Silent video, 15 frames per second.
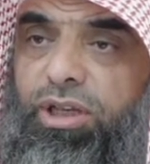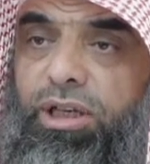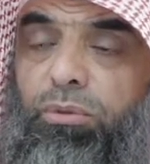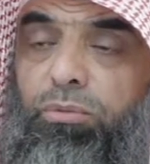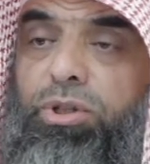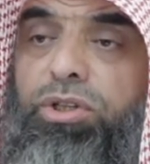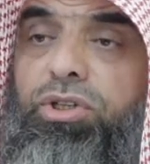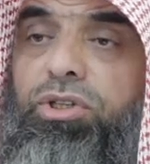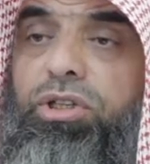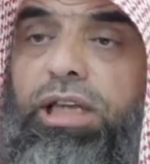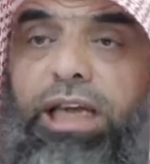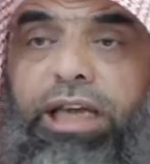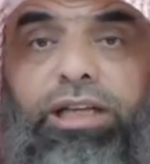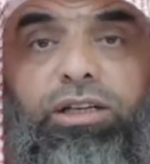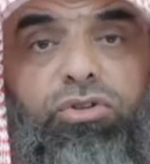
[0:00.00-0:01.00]
in which
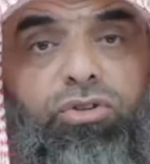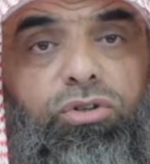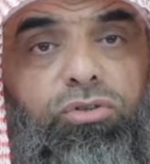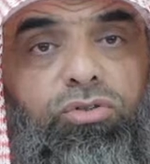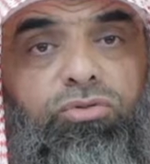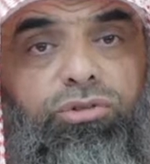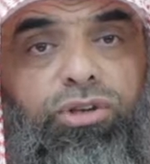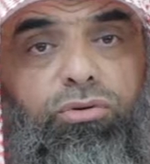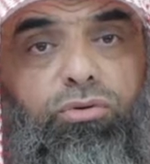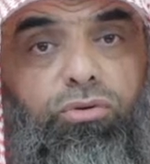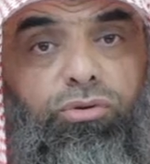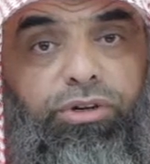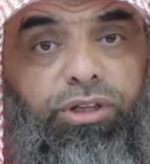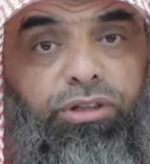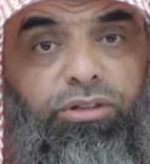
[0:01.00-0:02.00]
the angels
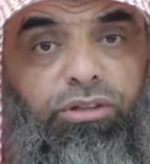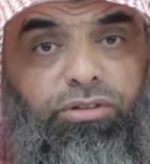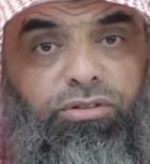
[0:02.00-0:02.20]
recorded